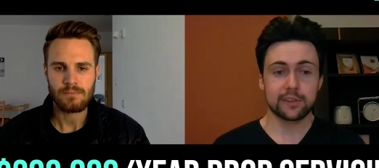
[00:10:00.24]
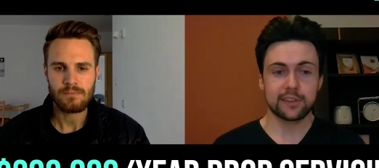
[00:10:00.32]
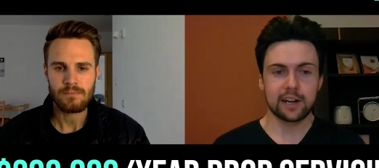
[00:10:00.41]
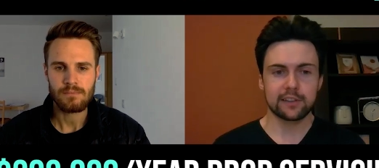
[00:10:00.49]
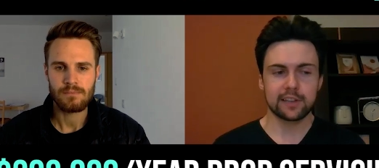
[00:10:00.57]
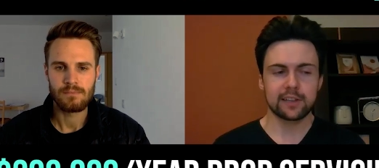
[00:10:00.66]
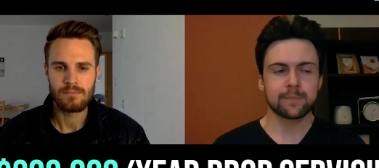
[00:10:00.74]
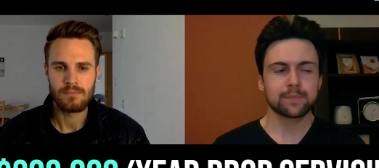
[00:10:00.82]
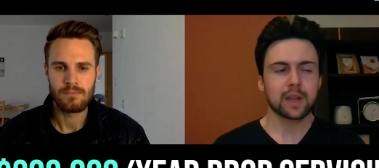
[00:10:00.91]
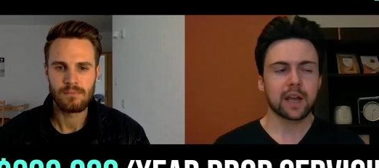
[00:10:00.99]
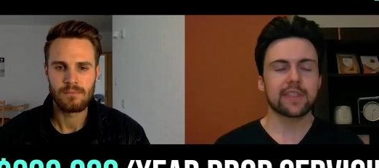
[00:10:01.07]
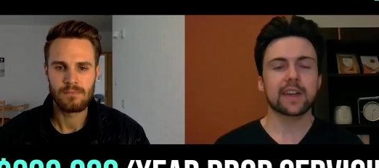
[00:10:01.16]
Speaker 1: more sales. And
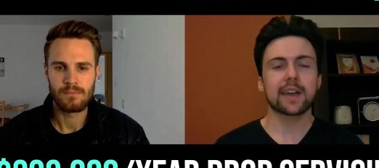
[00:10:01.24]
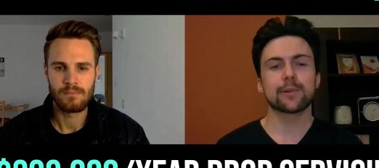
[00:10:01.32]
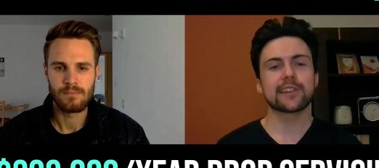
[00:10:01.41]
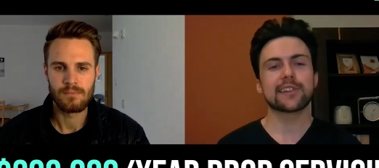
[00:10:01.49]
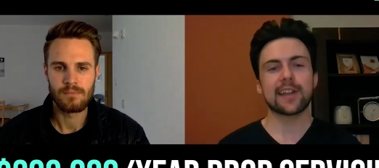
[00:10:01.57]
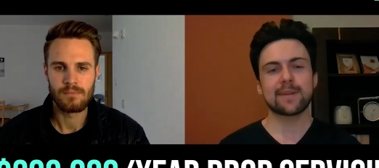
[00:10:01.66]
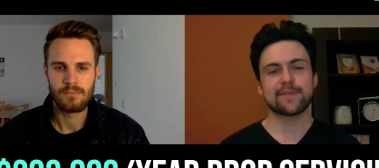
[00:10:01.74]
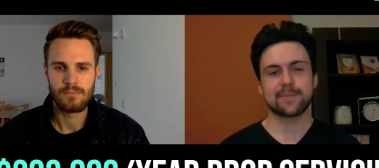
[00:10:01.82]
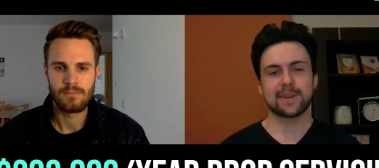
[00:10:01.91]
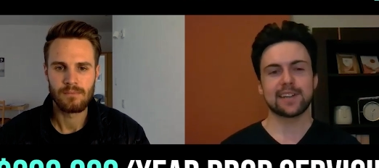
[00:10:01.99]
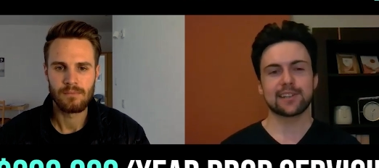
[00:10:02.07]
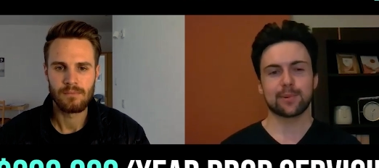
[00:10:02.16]
I think it was the same for
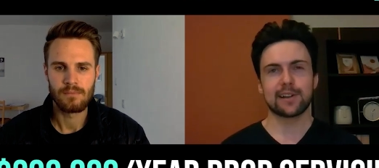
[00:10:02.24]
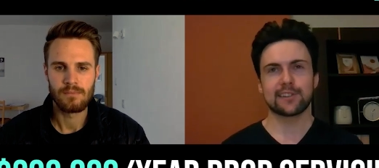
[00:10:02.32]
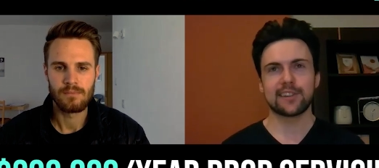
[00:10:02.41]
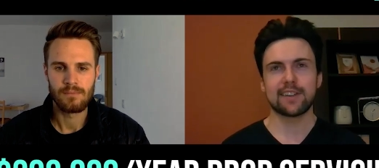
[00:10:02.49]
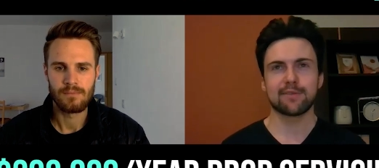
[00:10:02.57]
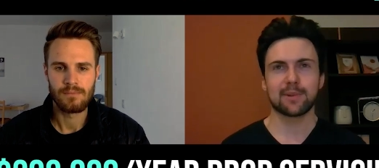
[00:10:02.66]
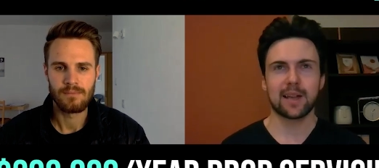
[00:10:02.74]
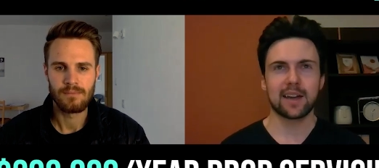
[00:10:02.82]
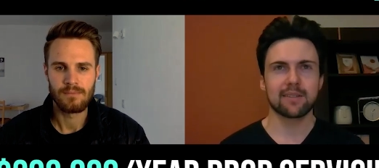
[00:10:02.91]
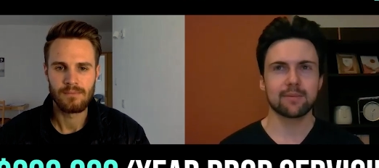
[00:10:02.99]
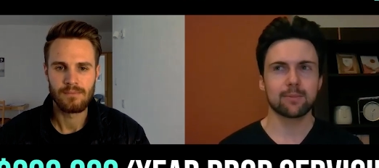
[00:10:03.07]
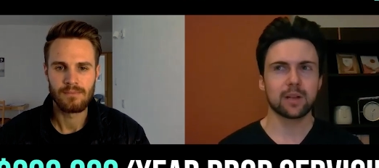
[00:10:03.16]
me as well, Steve. When
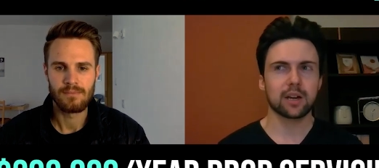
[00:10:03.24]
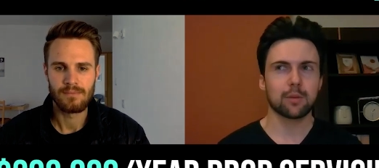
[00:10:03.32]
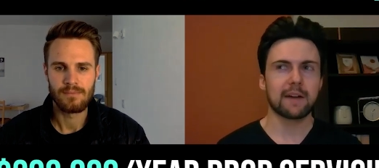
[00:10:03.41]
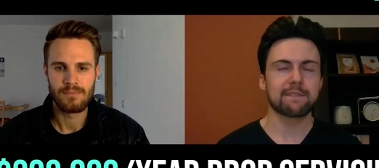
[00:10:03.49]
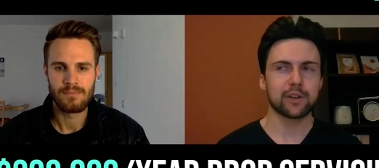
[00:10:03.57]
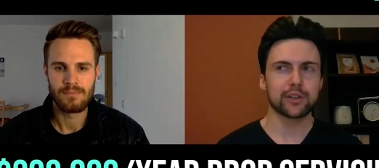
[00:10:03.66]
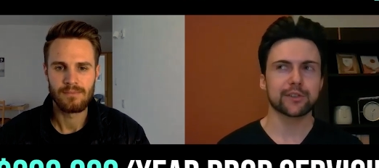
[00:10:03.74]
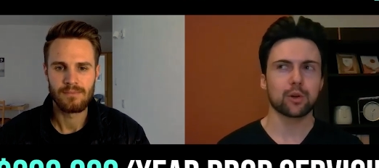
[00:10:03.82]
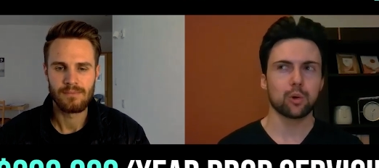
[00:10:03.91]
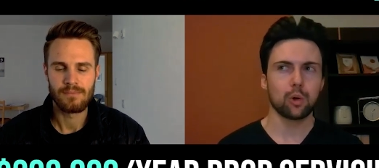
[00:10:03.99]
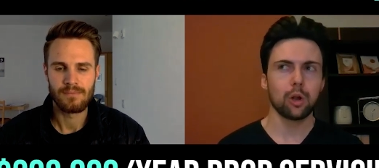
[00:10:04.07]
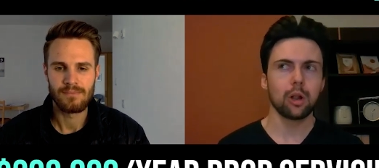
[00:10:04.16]
I when I got my first
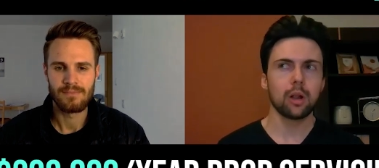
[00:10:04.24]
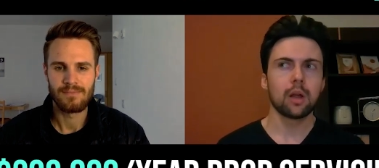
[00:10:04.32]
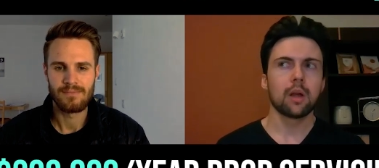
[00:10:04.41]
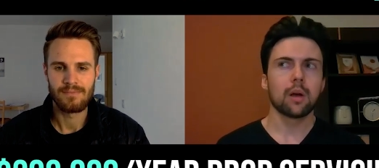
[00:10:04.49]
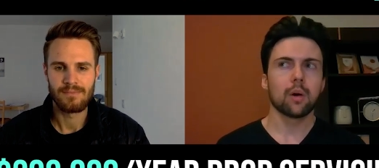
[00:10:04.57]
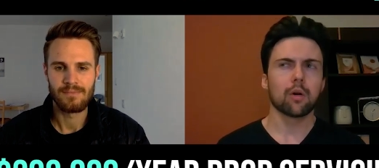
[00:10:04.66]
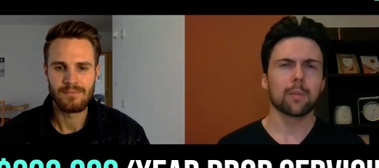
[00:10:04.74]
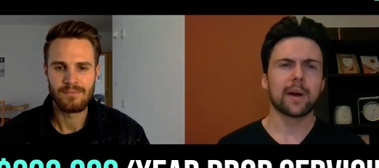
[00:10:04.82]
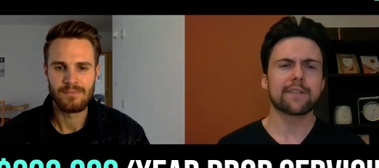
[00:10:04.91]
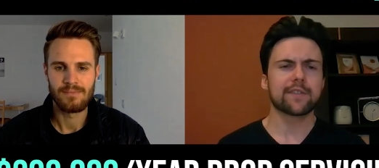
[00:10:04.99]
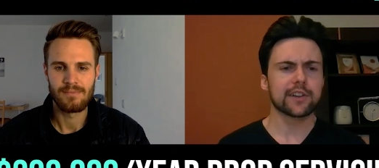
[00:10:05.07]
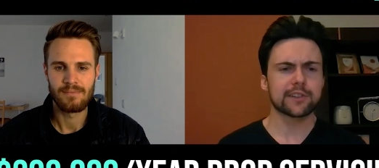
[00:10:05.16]
call or
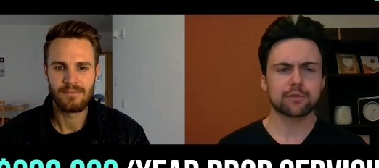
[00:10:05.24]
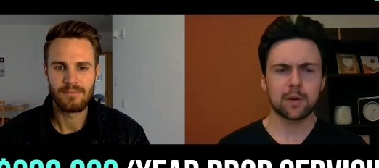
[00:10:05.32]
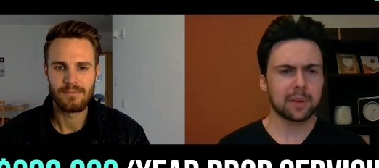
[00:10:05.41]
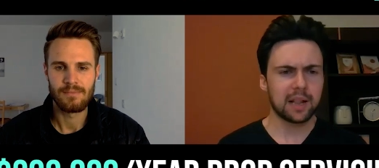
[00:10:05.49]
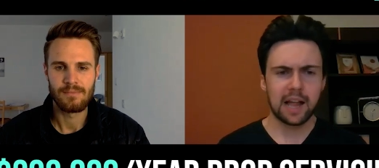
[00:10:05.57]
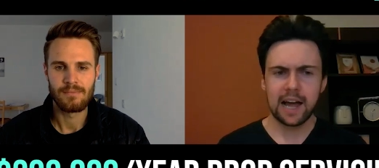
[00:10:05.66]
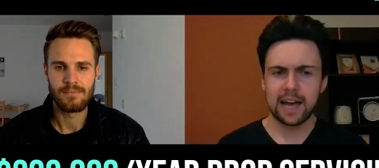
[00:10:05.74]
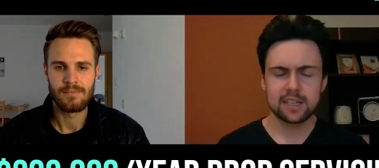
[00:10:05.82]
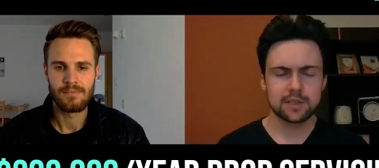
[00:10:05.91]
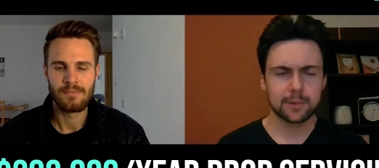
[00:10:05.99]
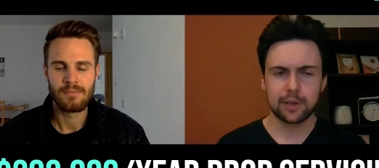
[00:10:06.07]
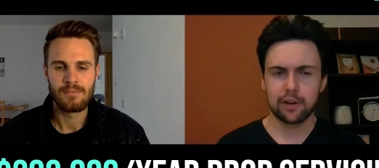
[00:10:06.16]
my first reply
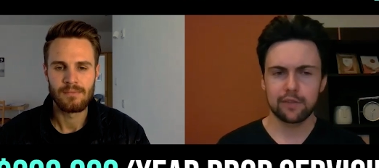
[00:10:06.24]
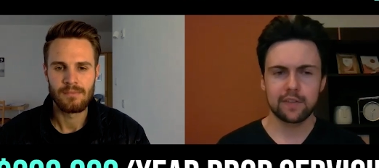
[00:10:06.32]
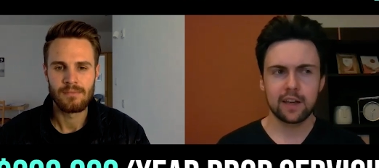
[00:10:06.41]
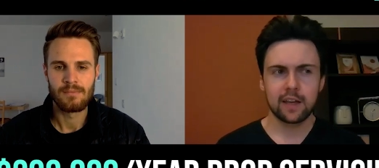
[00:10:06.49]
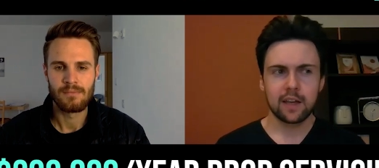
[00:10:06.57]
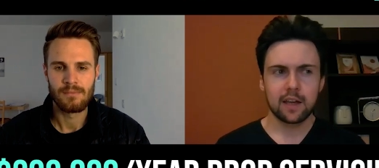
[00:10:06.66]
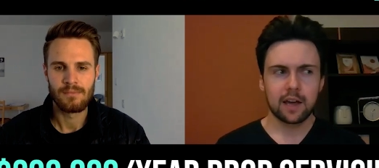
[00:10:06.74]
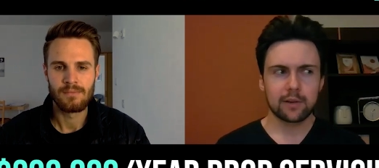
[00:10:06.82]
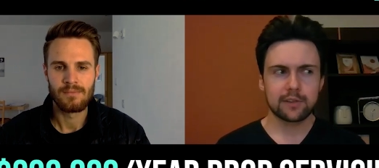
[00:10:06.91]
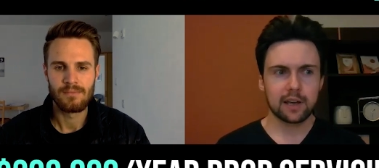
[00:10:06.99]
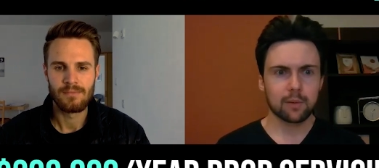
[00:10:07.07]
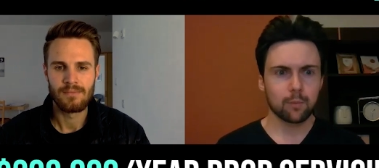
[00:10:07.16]
to an offer, I
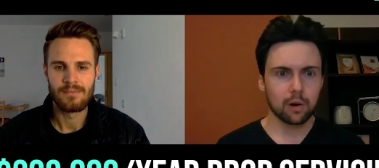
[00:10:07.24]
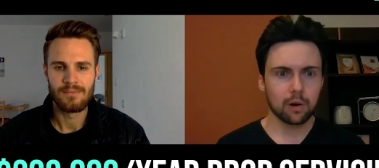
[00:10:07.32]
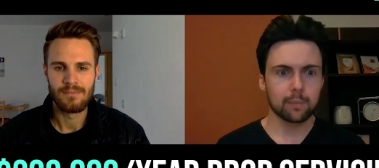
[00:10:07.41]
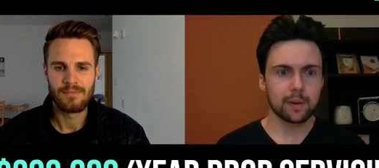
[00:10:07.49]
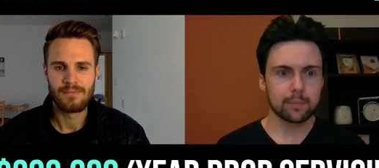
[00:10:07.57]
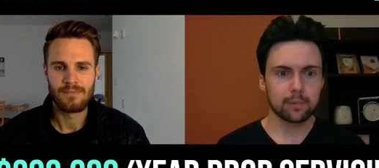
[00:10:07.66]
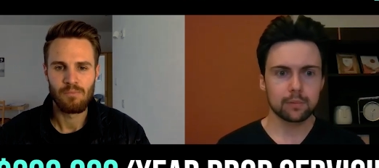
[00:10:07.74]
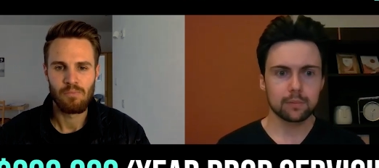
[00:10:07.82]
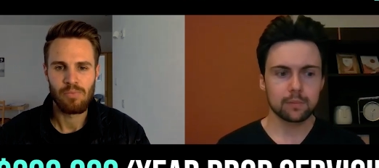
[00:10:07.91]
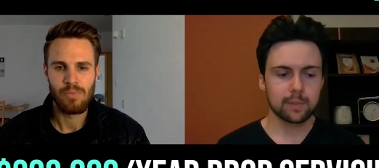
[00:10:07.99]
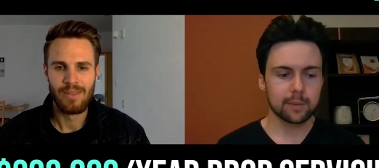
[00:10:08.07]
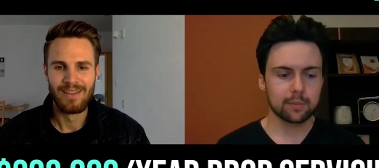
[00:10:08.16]
was like, "Whoa,
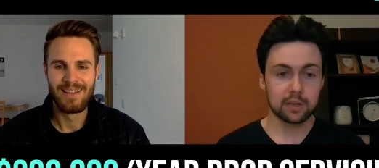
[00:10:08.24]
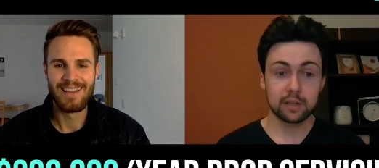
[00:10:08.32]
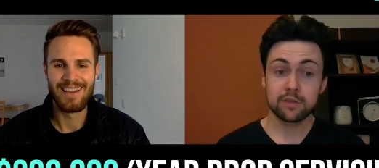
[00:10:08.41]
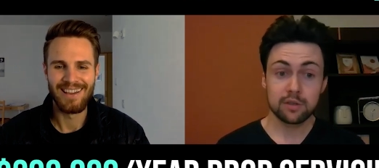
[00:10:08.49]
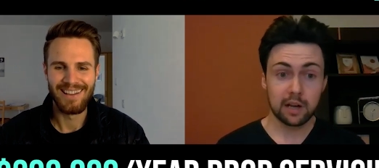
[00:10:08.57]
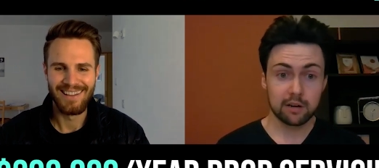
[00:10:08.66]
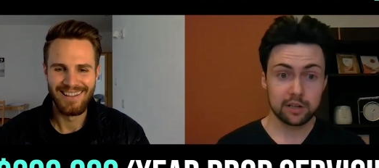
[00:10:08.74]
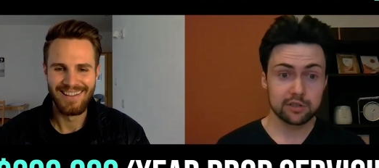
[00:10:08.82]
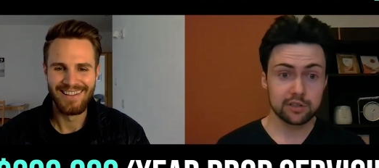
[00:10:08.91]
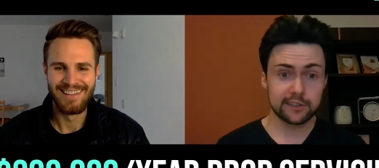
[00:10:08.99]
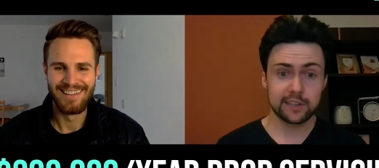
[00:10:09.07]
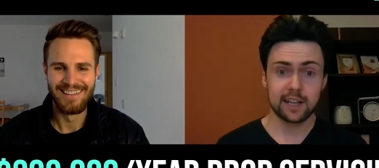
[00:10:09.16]
people people yeah. are, in, are,
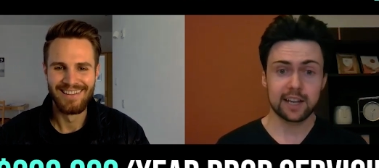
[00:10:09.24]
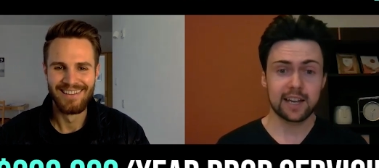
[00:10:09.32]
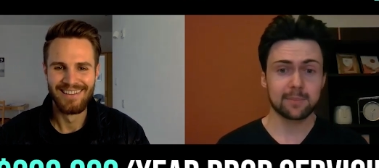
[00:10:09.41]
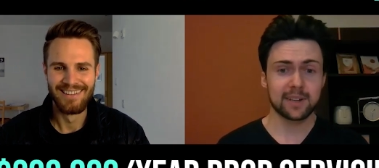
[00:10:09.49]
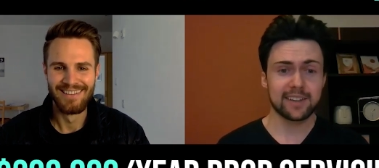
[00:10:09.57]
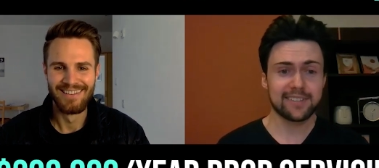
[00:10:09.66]
interested. I can't